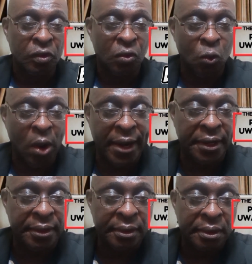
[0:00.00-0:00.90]

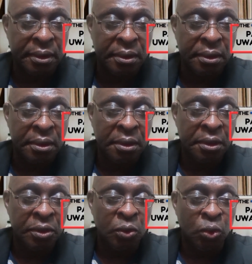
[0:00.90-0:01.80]
one,
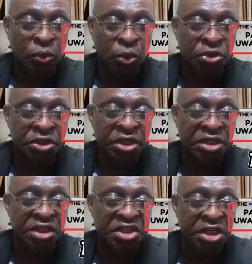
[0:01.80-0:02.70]
those
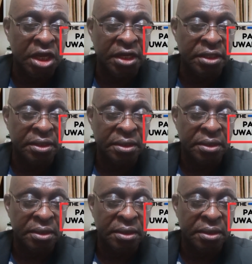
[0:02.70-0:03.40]
things he said,